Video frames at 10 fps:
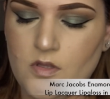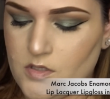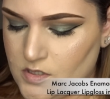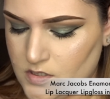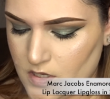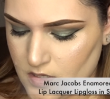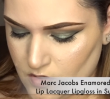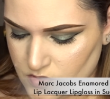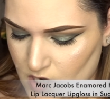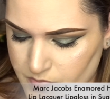This is like
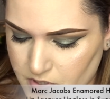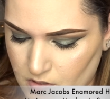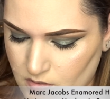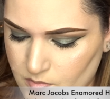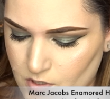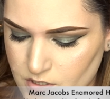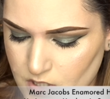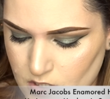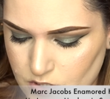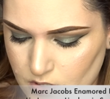their top selling lip gloss
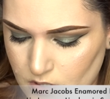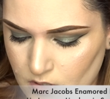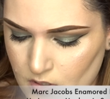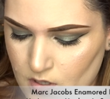actually.